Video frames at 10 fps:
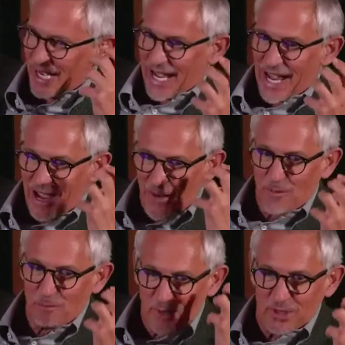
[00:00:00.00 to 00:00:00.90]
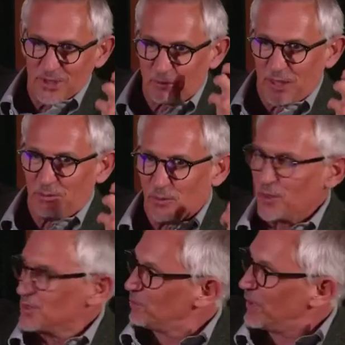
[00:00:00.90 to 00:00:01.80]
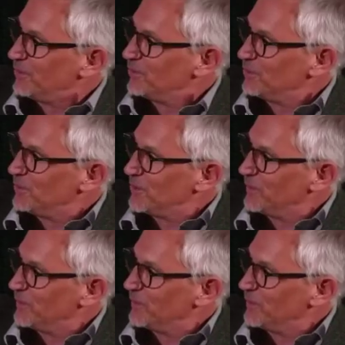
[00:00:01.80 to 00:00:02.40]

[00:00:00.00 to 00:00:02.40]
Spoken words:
how much people want to play football.